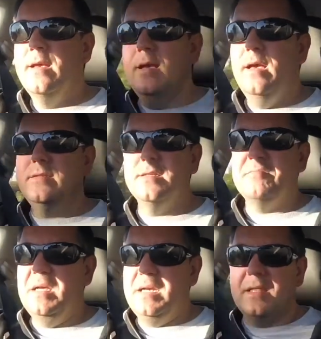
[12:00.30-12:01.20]

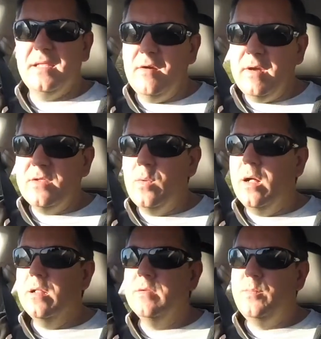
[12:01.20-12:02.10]
It accelerates
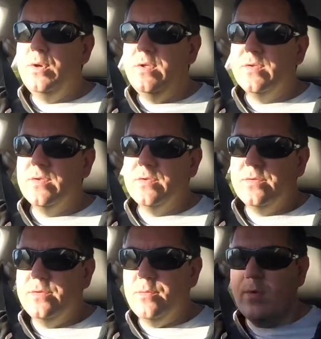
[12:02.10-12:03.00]
well. It produces
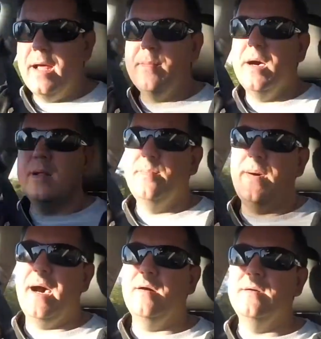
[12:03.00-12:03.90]
the right amount of
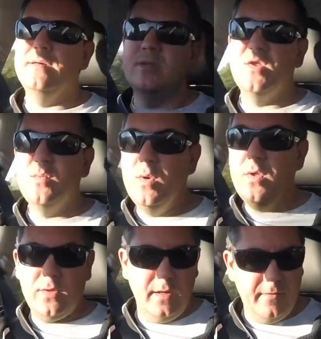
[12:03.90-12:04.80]
power,
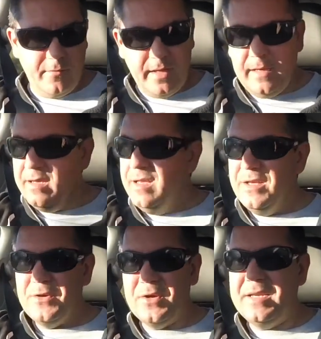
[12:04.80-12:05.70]
smooth delivery.
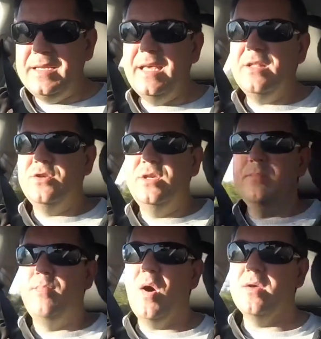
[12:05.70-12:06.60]
Got a
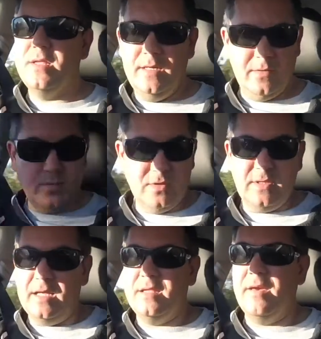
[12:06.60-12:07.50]
DSG box in it, which is
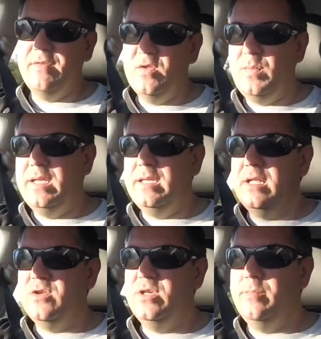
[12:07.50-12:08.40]
that 7-speed
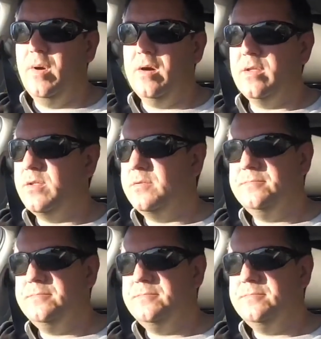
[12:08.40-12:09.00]
DSG box.